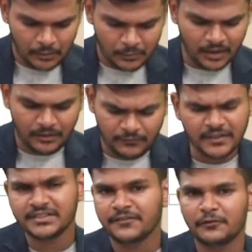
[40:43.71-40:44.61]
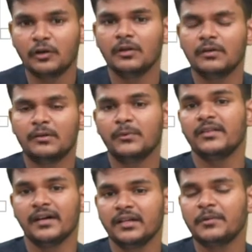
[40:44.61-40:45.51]
Well, first of all, we
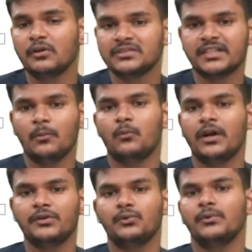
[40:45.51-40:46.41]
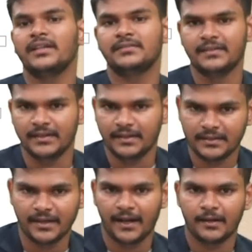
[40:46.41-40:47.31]
learned about step 1, 2, and 3,
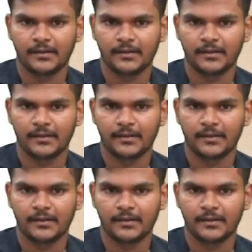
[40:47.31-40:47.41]
isn't it?